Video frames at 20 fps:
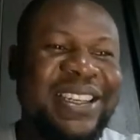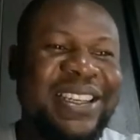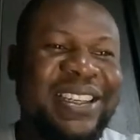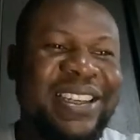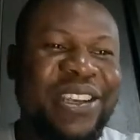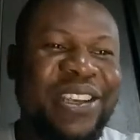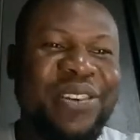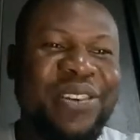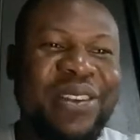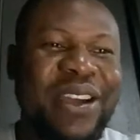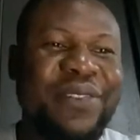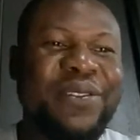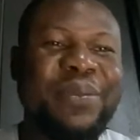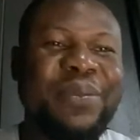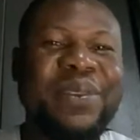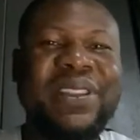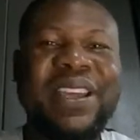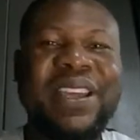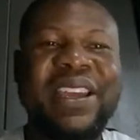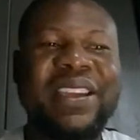And you don't have to
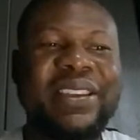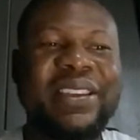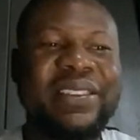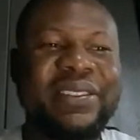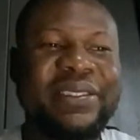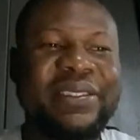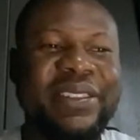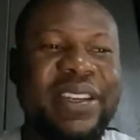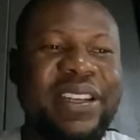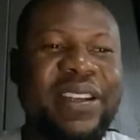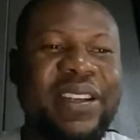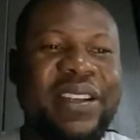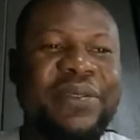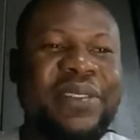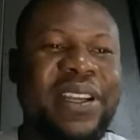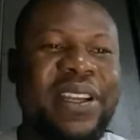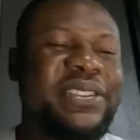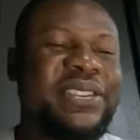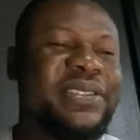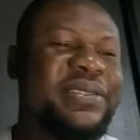be there. And
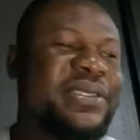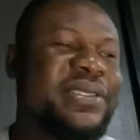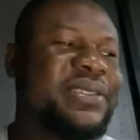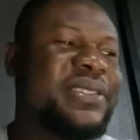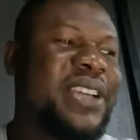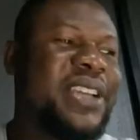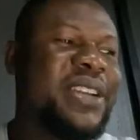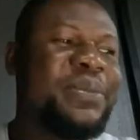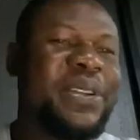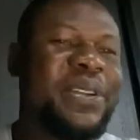after 10